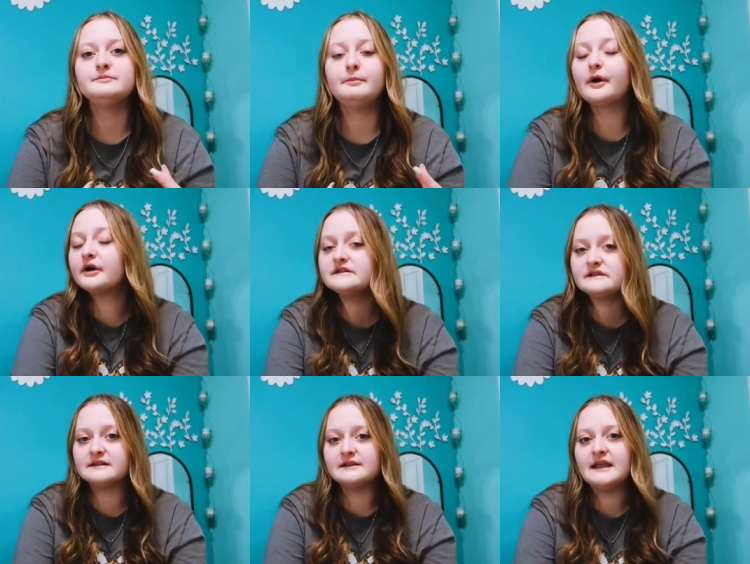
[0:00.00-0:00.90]

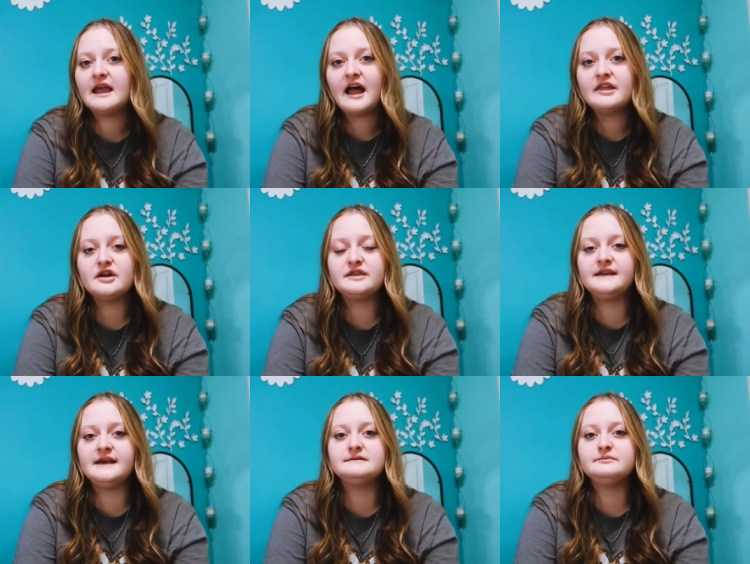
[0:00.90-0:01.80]
Personally, I thought
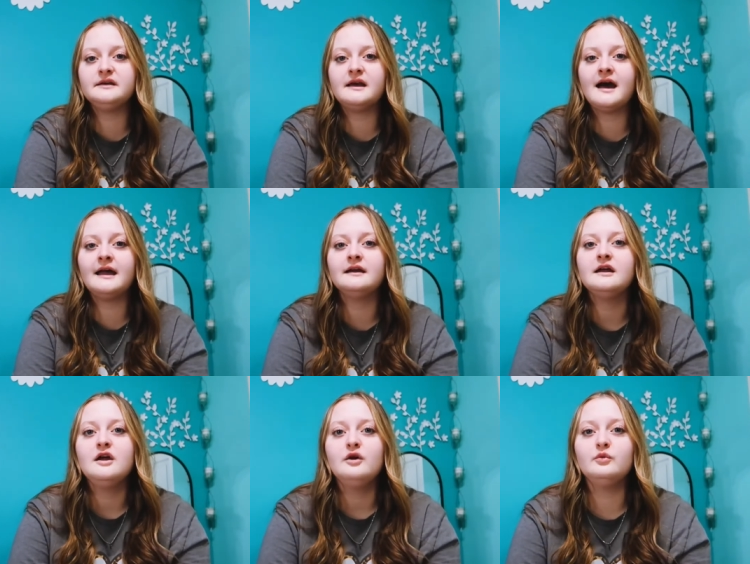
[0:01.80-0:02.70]
the SPI
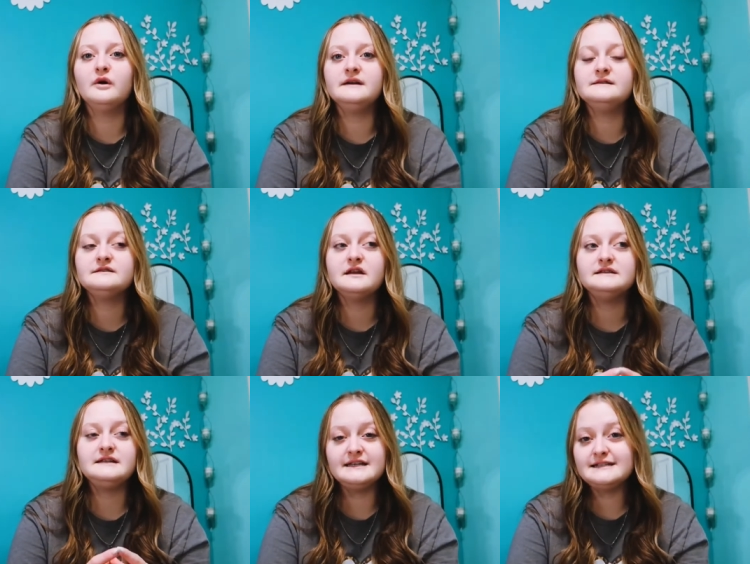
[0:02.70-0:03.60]
was
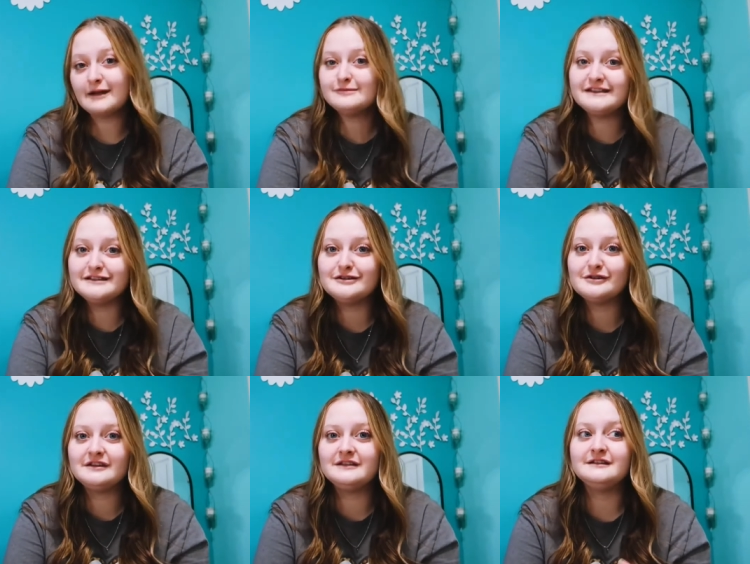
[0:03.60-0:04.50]
10 times
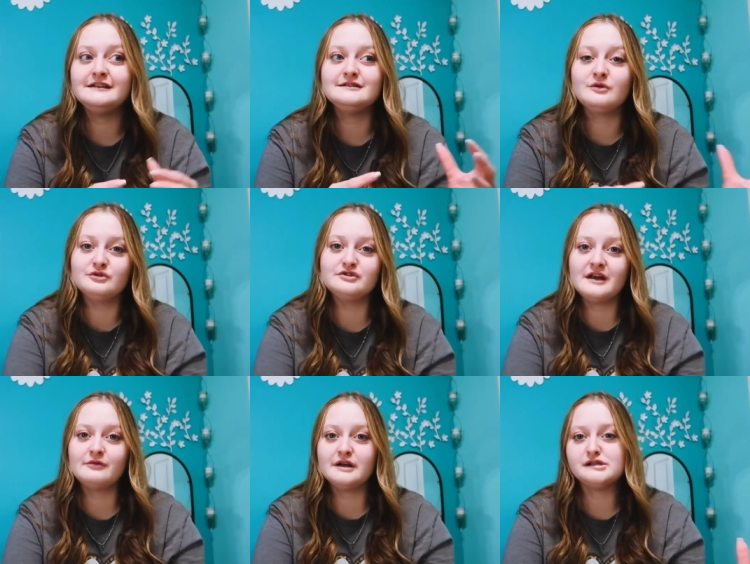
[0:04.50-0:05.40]
easier than these
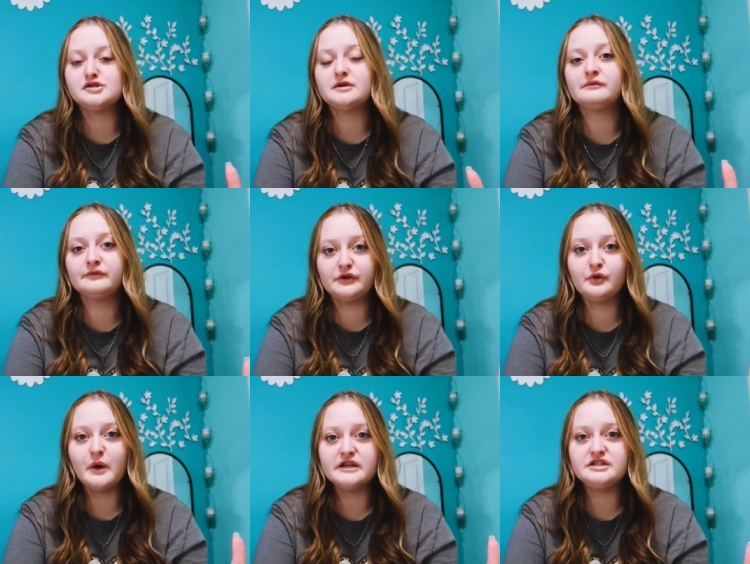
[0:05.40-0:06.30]
Ultrasound Registry Review
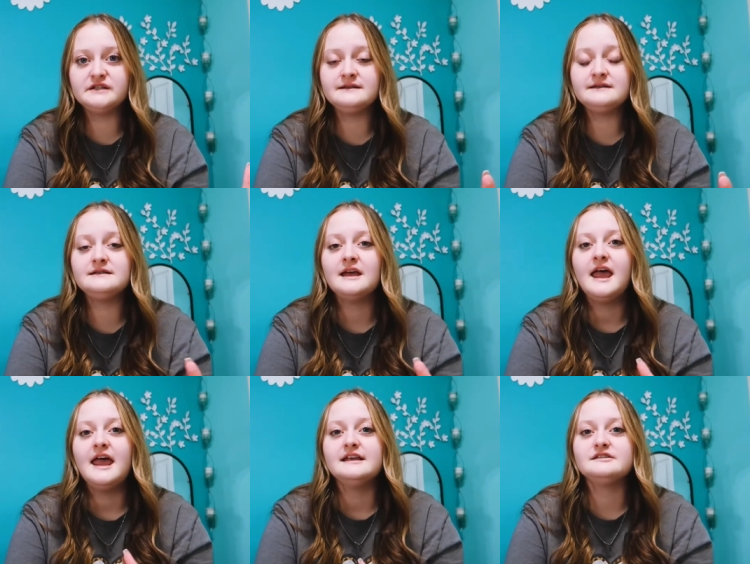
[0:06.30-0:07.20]
questions,
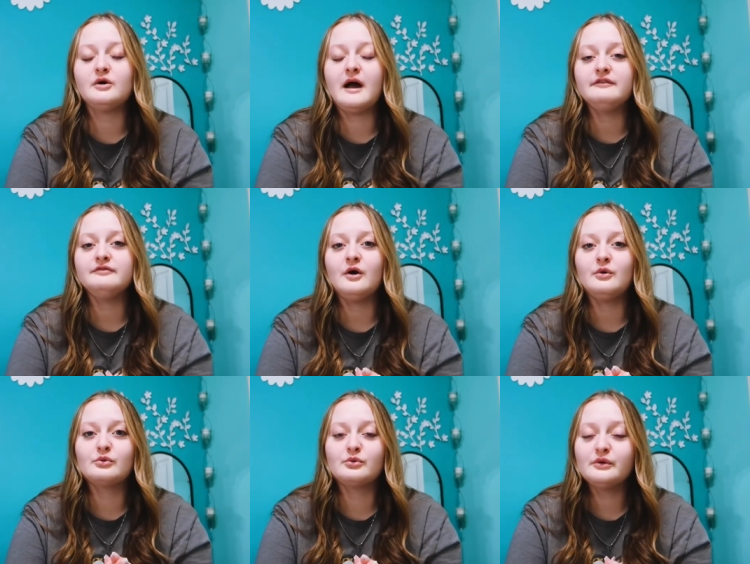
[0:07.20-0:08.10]
so I
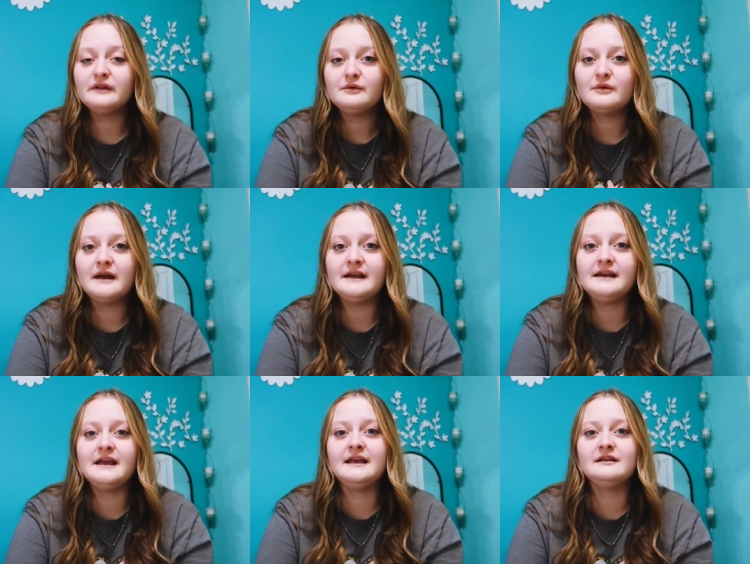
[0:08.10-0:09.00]
felt really
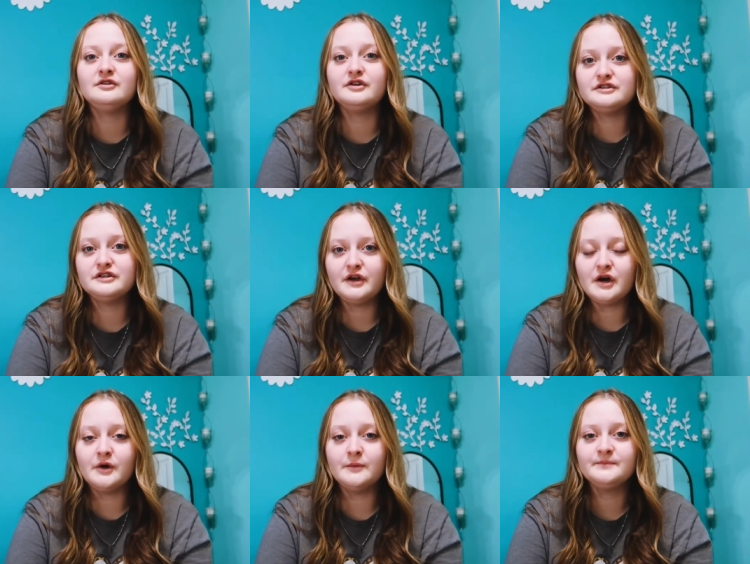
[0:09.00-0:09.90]
ready and good to
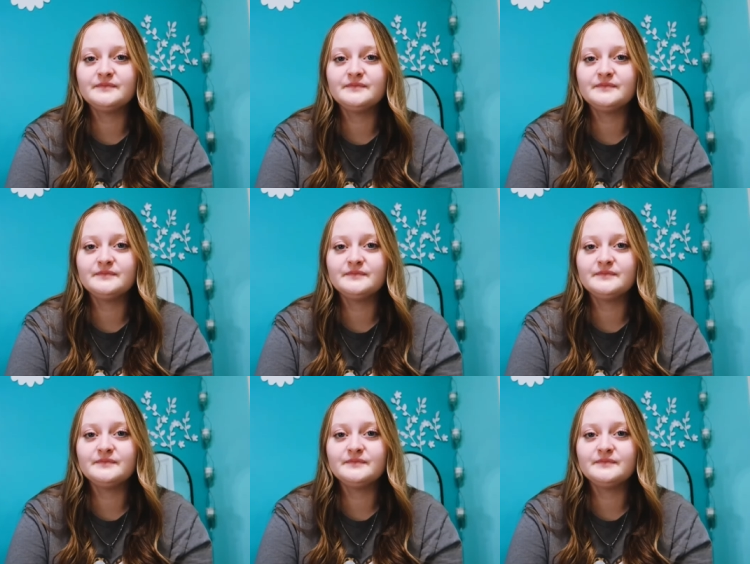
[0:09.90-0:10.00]
go.